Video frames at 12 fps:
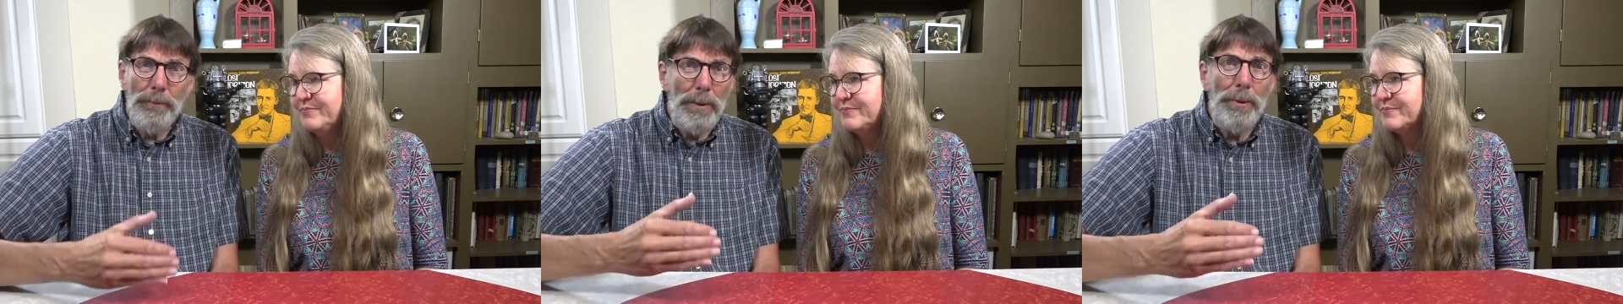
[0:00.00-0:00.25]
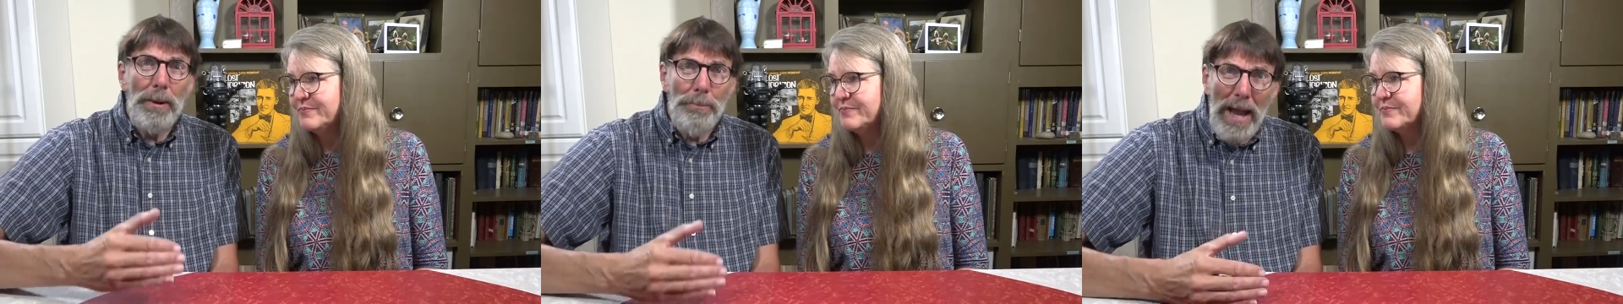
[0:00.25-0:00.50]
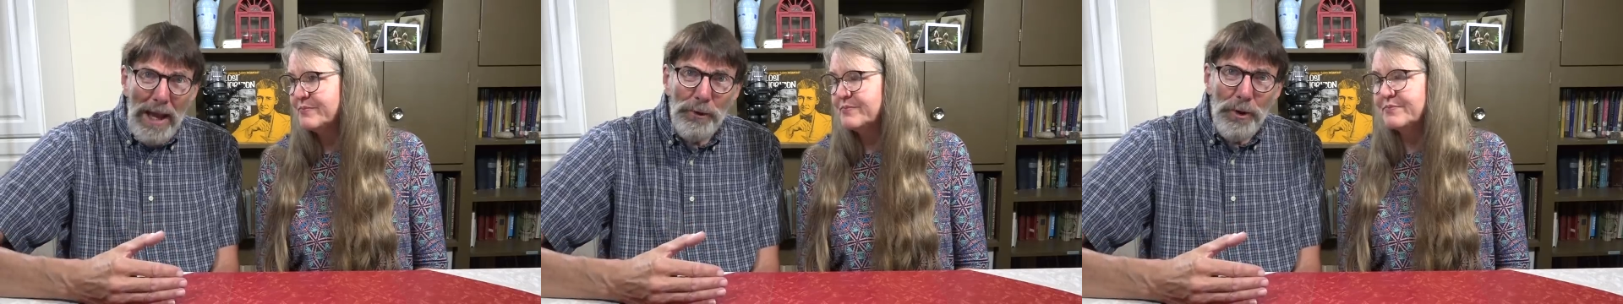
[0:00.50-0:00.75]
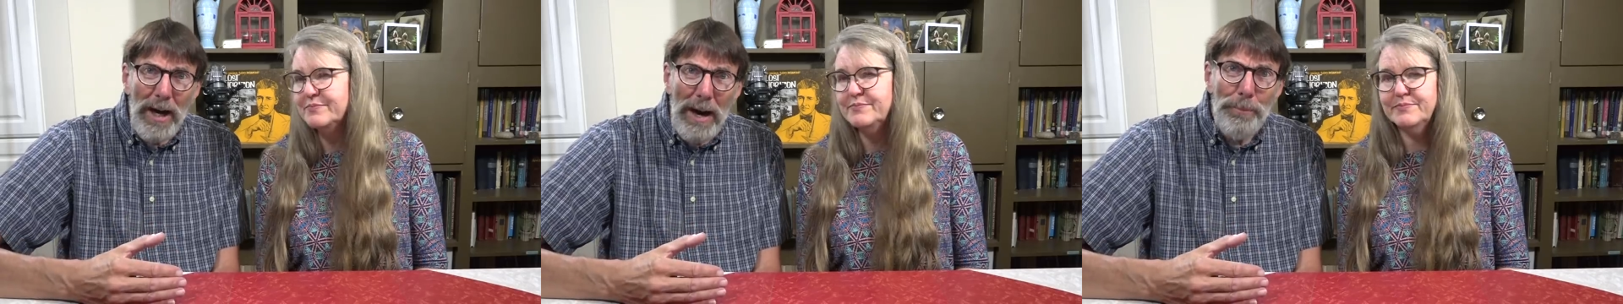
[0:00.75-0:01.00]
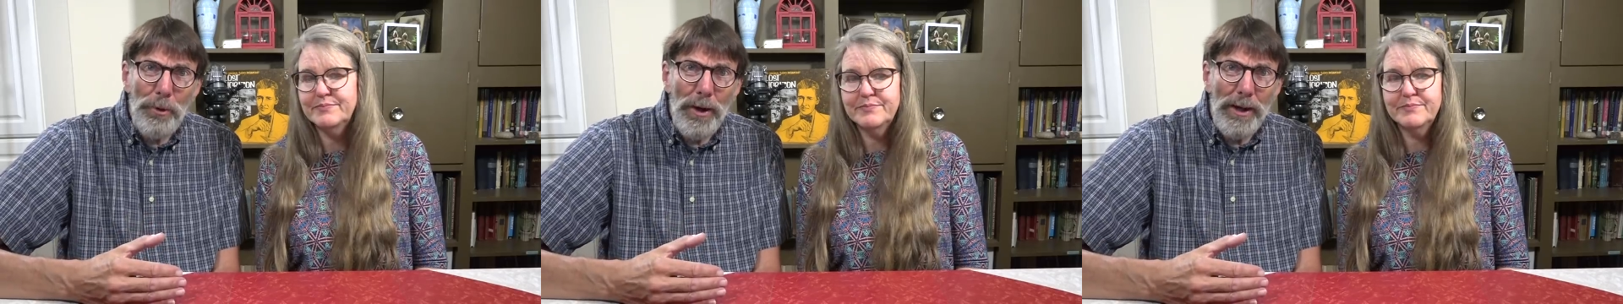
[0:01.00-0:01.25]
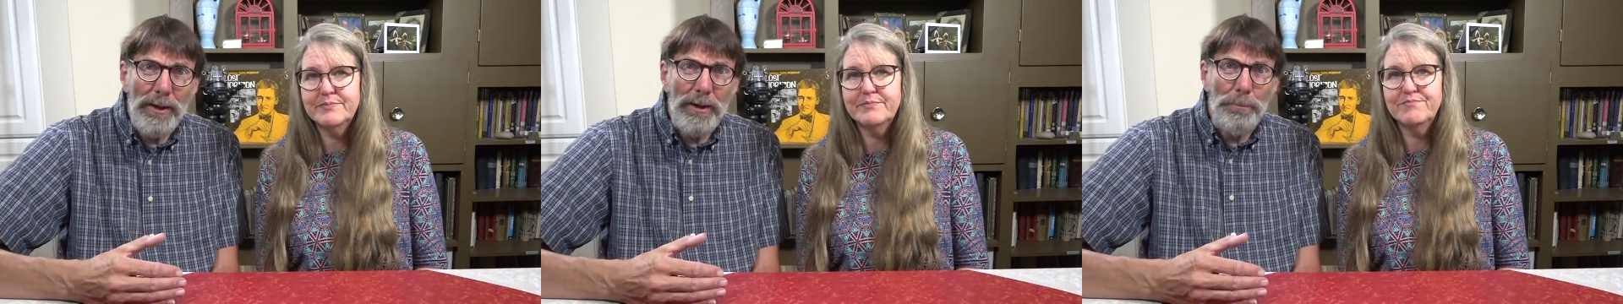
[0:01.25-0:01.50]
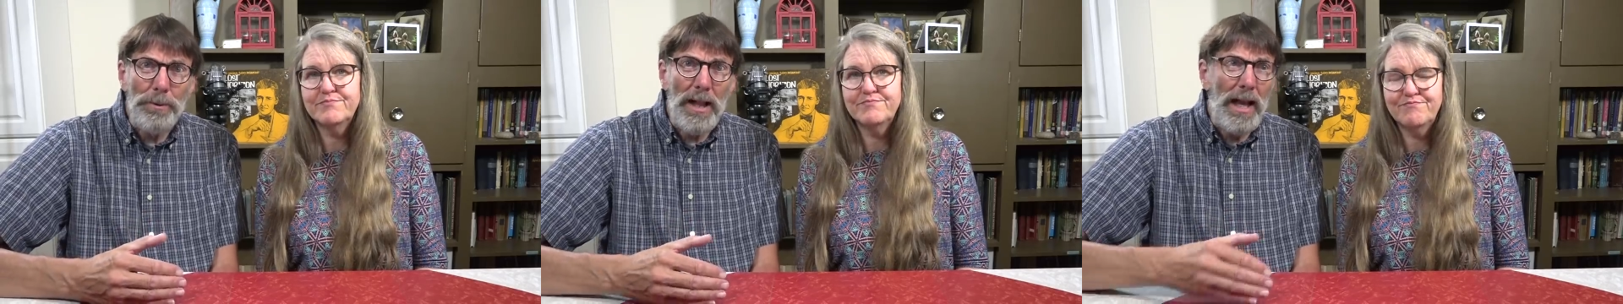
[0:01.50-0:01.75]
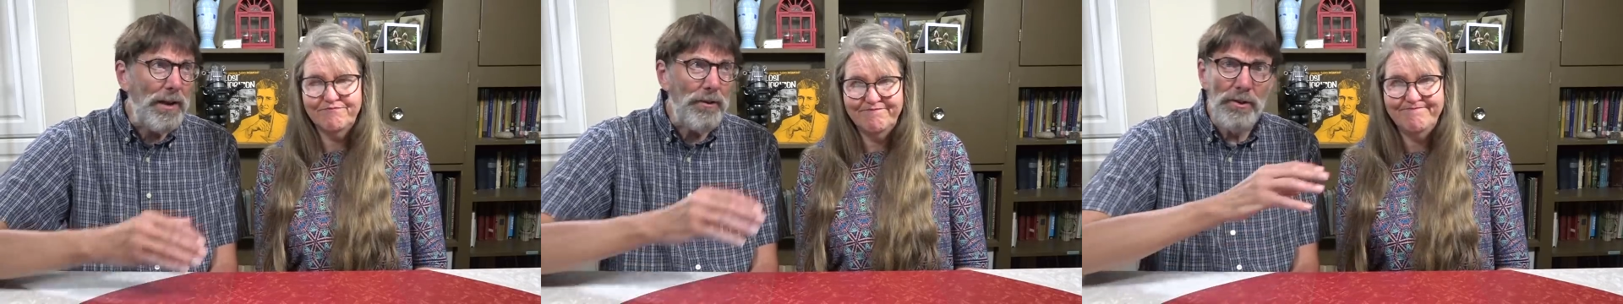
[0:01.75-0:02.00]
Speaker 1: maybe a battery-operated
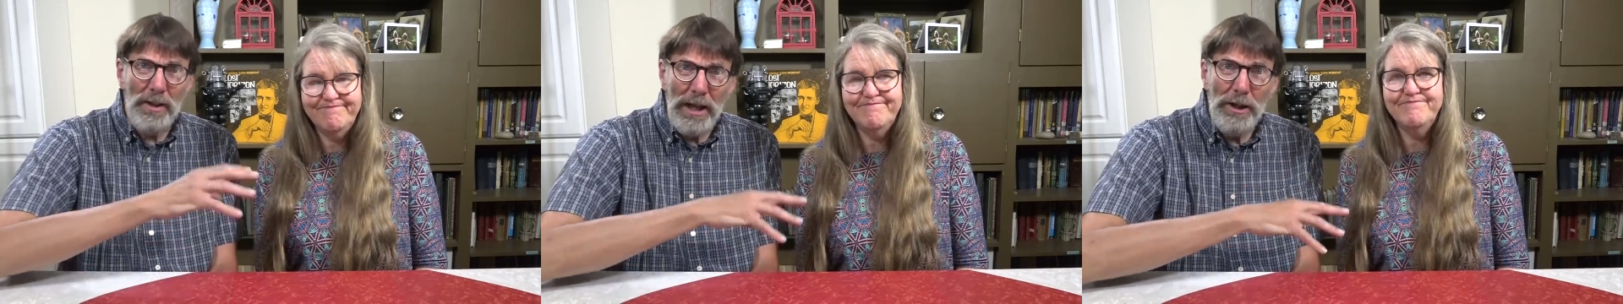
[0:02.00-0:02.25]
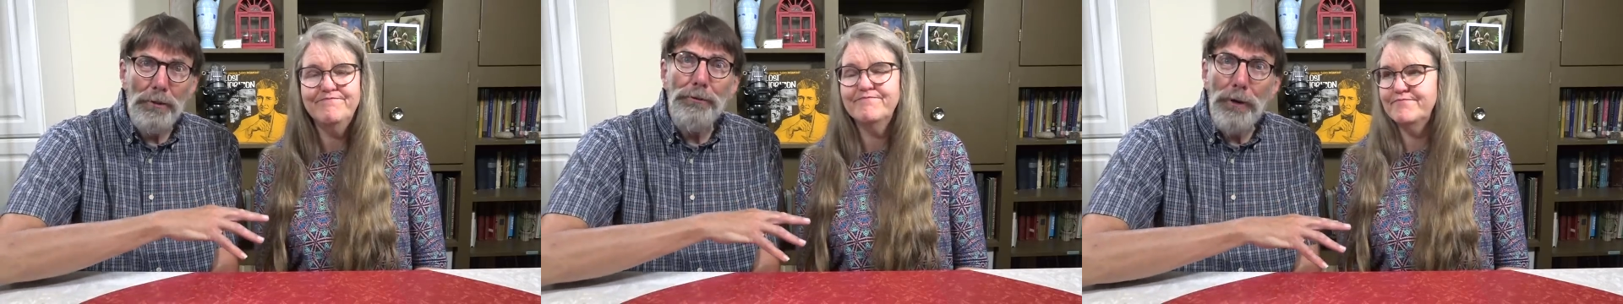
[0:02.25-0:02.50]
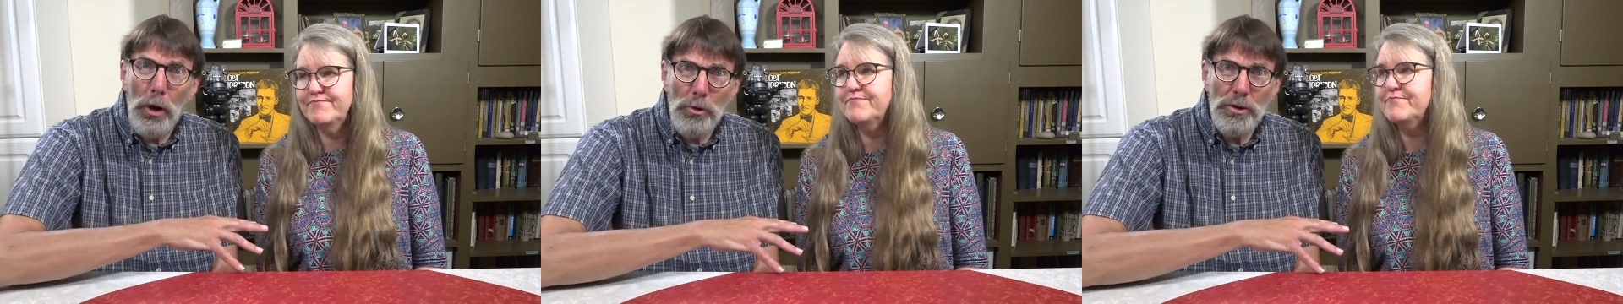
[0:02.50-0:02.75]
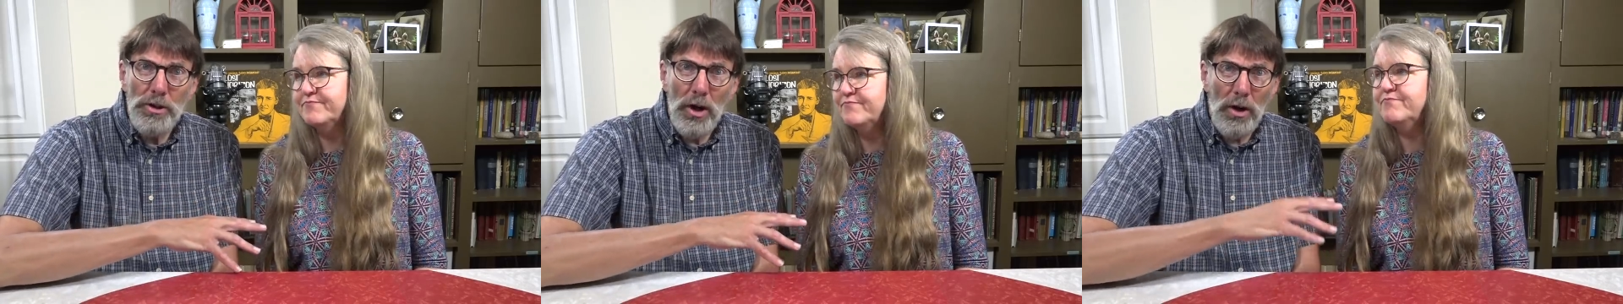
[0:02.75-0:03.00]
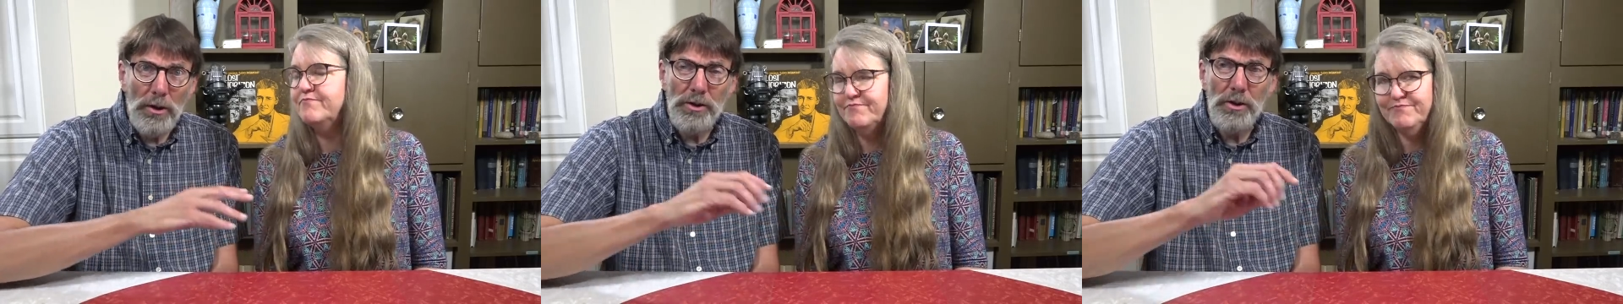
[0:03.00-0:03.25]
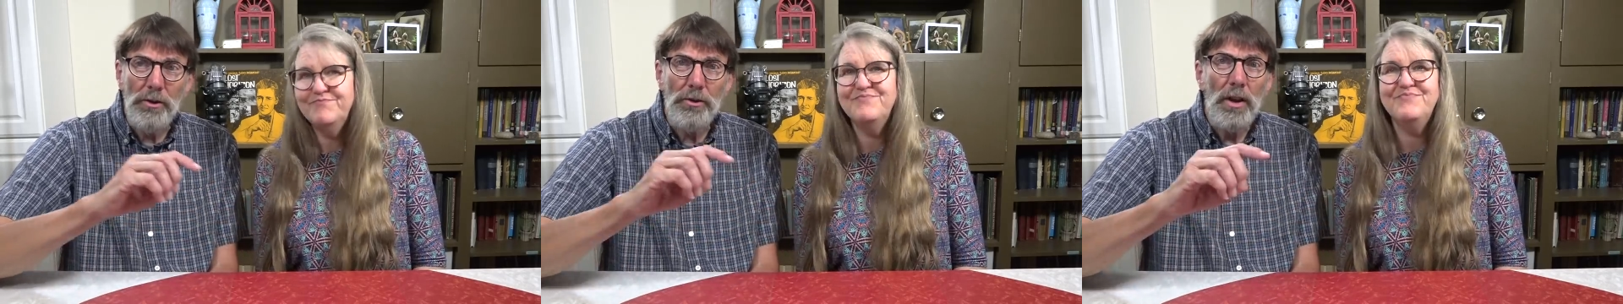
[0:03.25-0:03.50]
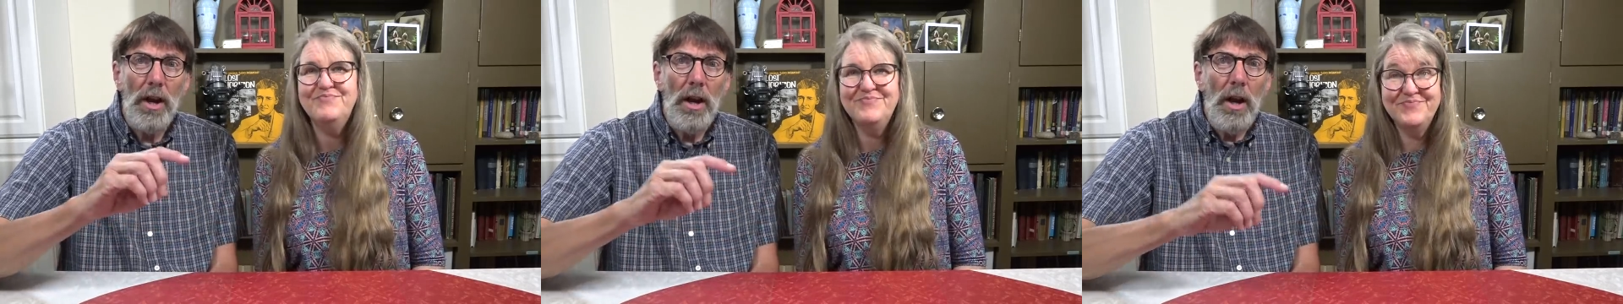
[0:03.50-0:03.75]
appliance, like your phone chargers.